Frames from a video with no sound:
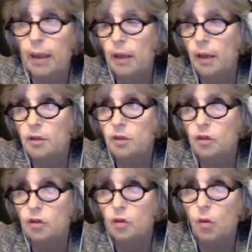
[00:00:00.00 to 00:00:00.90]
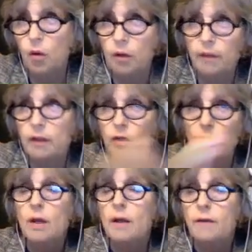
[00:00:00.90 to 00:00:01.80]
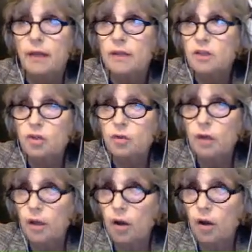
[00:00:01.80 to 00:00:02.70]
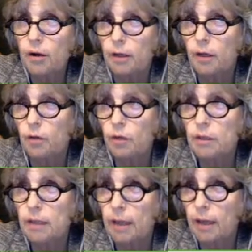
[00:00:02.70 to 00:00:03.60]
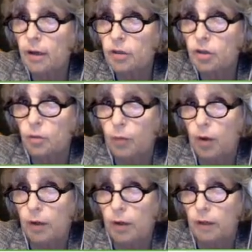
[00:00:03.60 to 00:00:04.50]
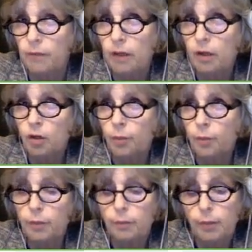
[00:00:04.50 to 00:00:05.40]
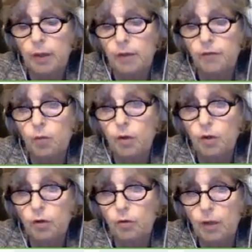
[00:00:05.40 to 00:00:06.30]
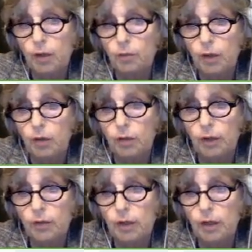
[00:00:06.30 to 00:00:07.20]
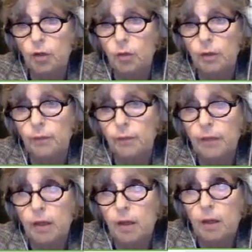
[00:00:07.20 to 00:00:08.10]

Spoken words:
pancakes and so on, and then that's too chaotic. It creates chaos in your body. Your, but if you want to create regularity and you want to